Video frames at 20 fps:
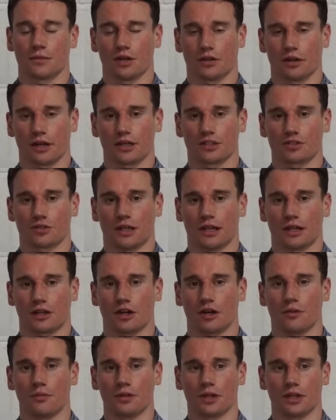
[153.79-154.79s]
Okay, so that
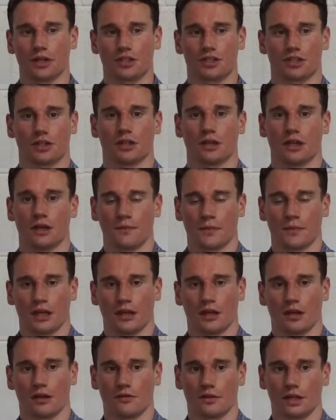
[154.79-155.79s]
combination
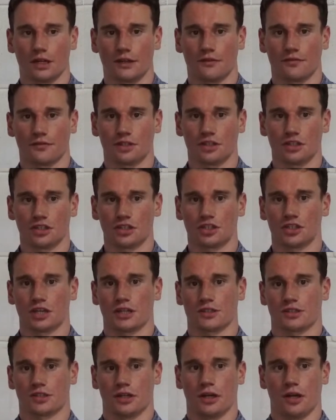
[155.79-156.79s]
of lifting your
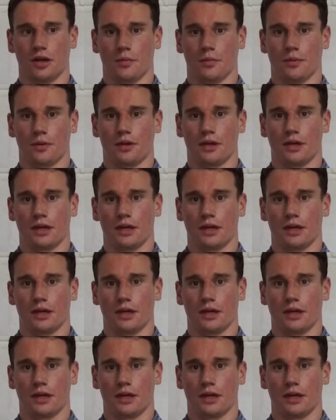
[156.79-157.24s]
chest up